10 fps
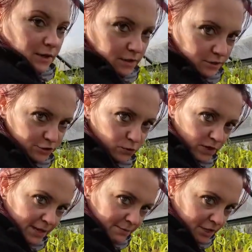And do
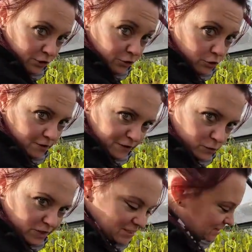let me know if
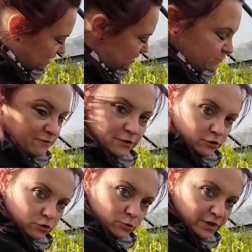you decide to have a
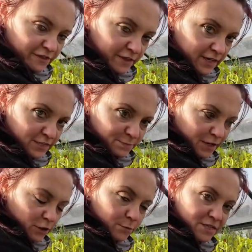go with this.
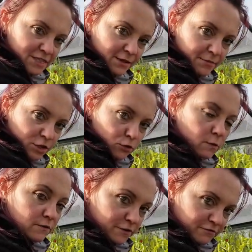By all means, let me know
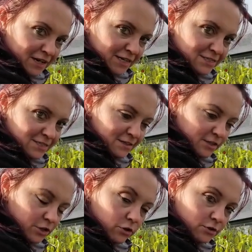what variety that
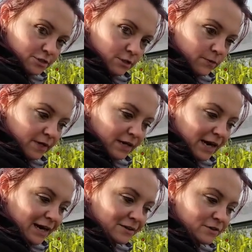you're sowing
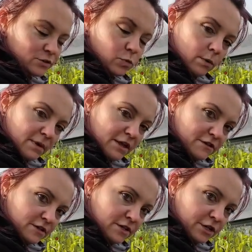and what
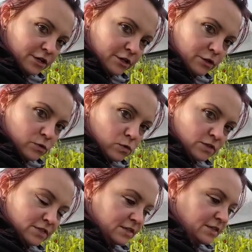method did you
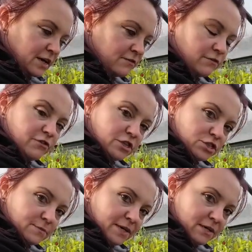use. Did you have a fresh
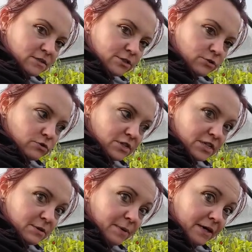tomato? Did
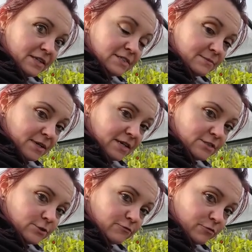you buy a
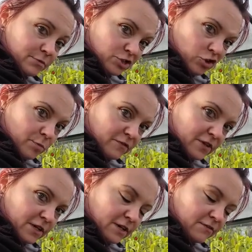tomato from the shop if you
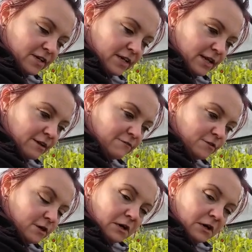didn't have any left?